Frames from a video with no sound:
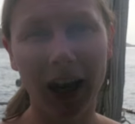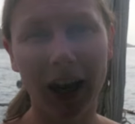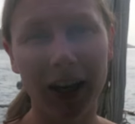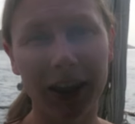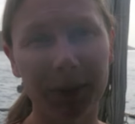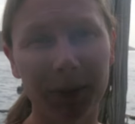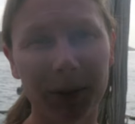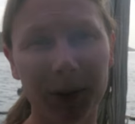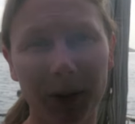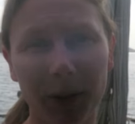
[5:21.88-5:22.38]
I
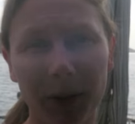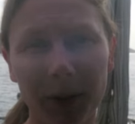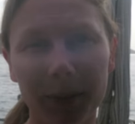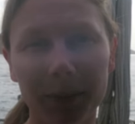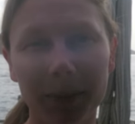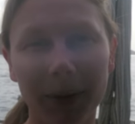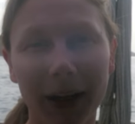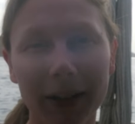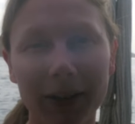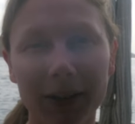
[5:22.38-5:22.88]
think we got
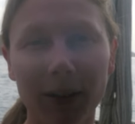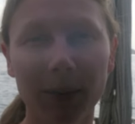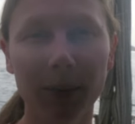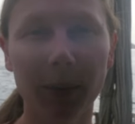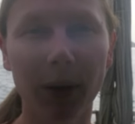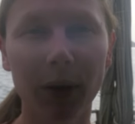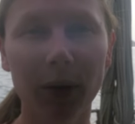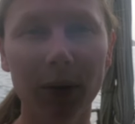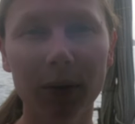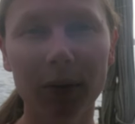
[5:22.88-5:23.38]
back to the
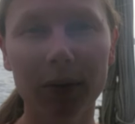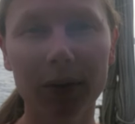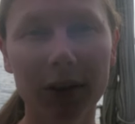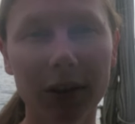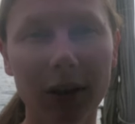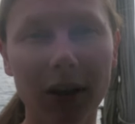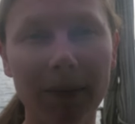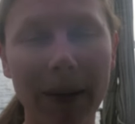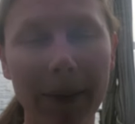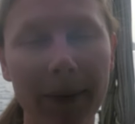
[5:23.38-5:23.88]

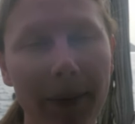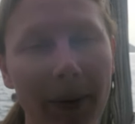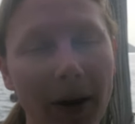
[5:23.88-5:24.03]
boat maybe